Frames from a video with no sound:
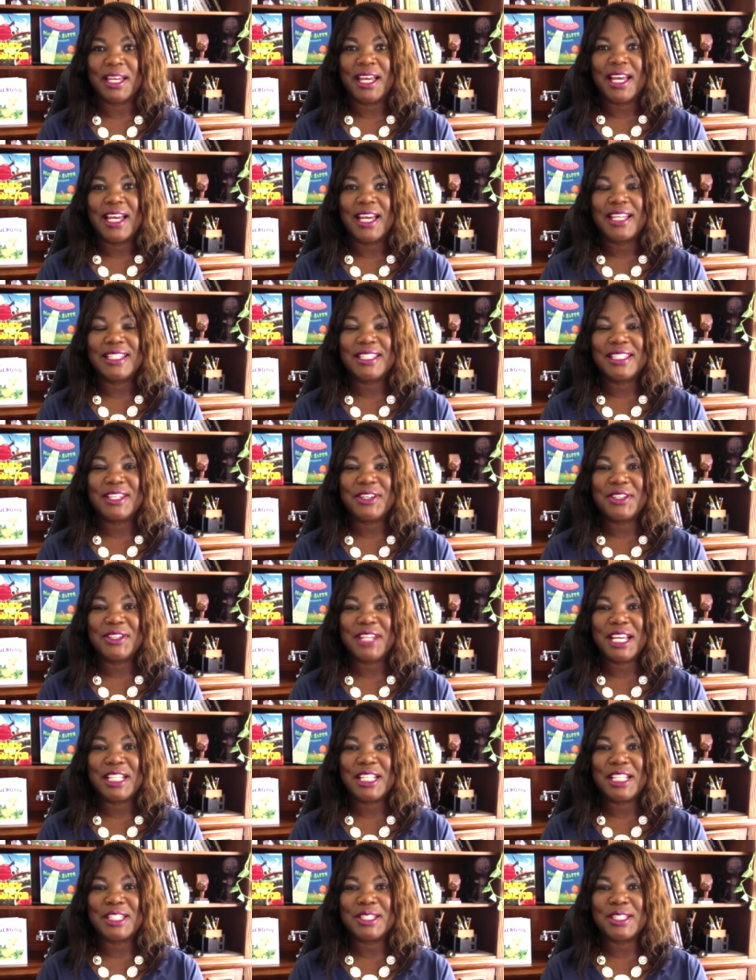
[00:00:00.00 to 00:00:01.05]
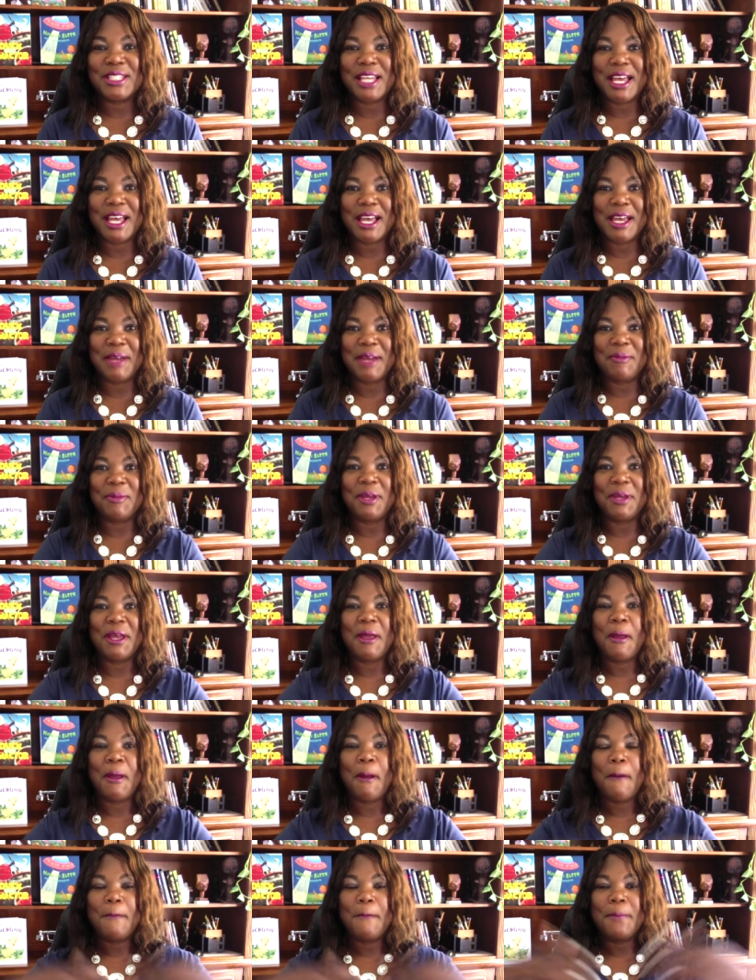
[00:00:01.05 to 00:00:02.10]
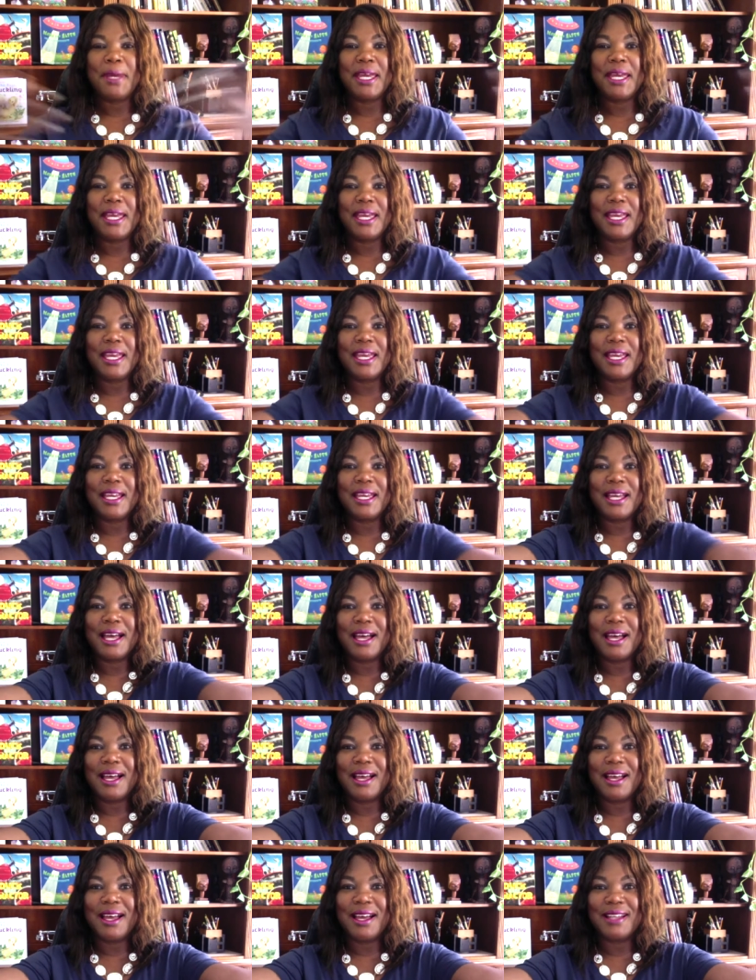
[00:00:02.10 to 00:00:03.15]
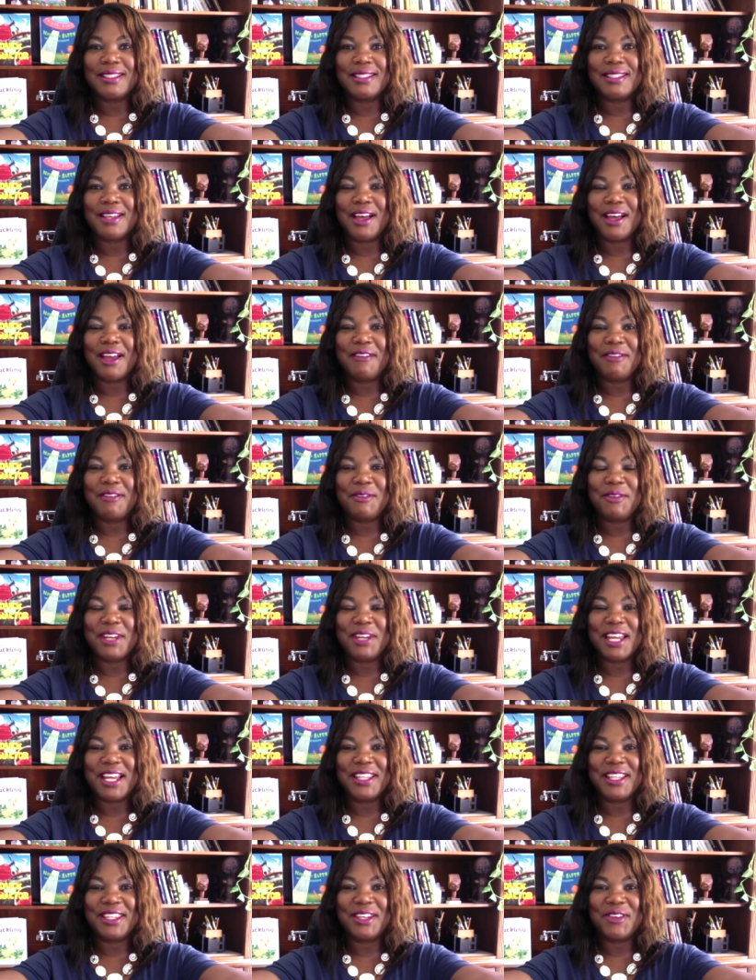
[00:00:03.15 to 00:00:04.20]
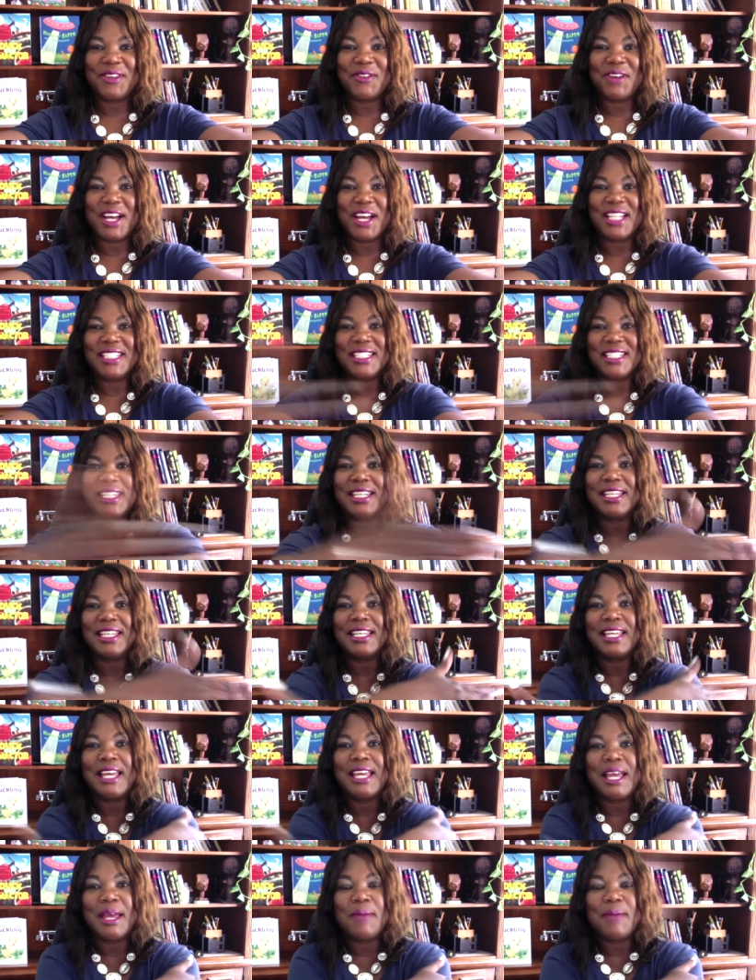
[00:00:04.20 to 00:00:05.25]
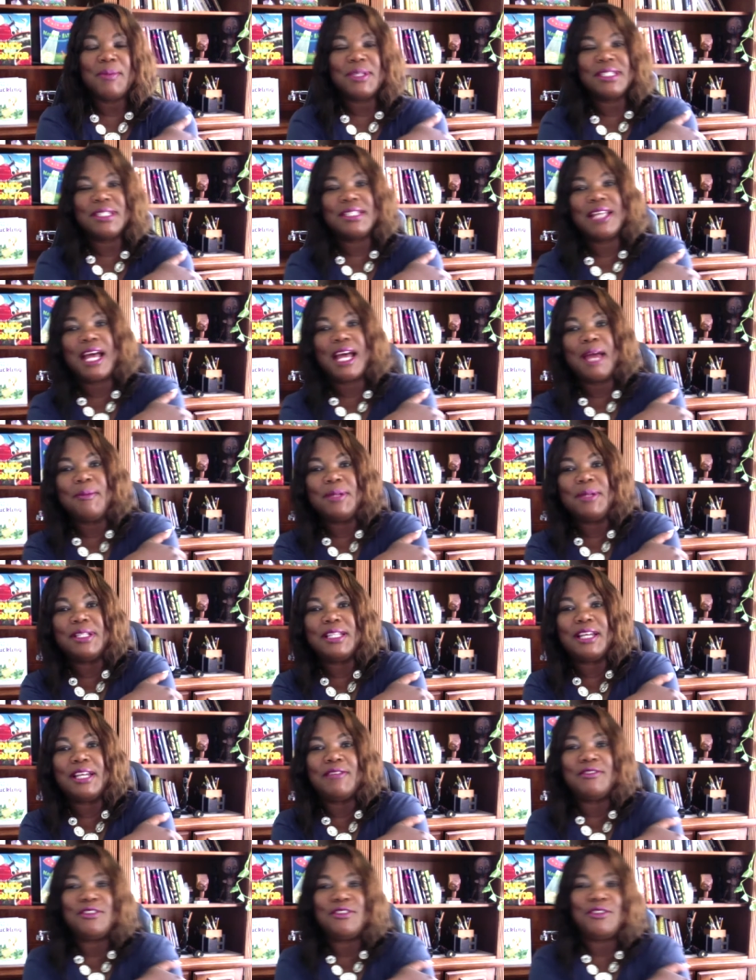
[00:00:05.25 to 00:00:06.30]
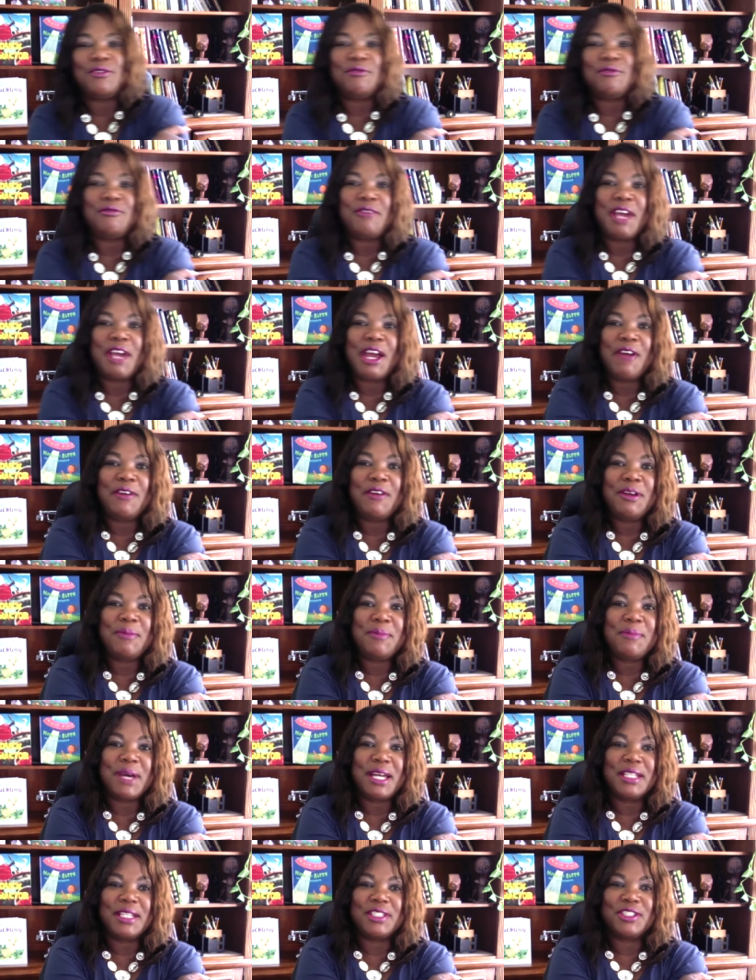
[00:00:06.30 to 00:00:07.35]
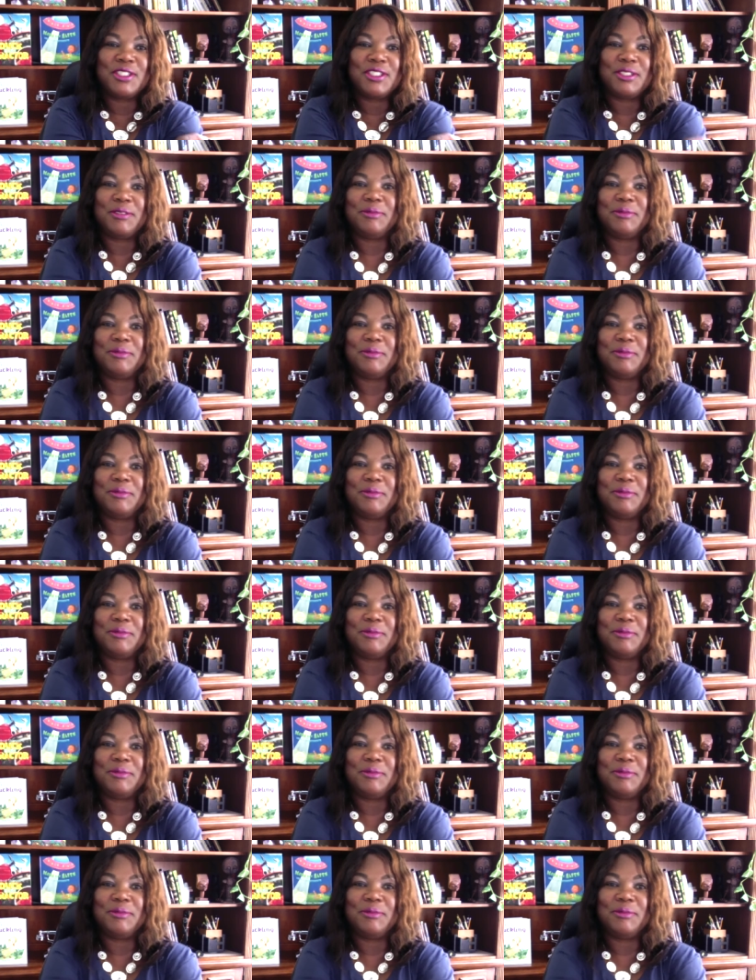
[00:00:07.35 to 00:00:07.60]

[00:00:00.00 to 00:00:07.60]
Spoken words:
Until next time, big hug to everyone out there watching. Miss Diamond loves you very much.